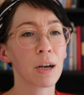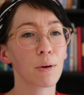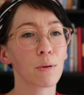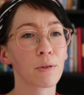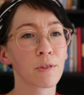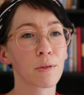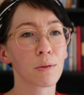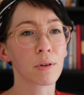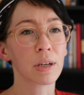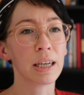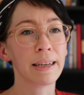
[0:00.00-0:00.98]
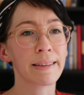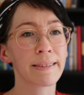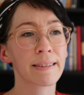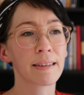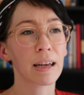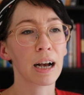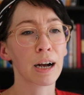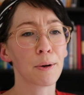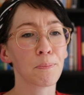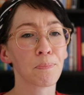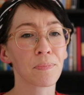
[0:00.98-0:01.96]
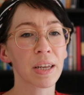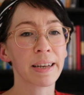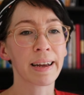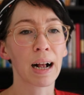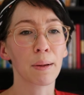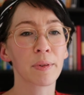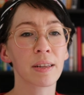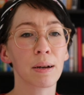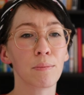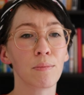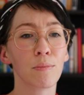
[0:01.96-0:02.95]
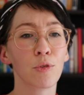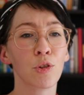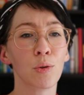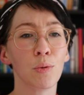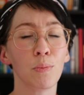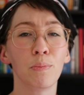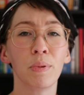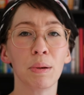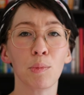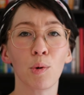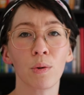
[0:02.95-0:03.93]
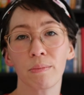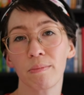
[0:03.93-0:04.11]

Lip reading: Also it helps them to be more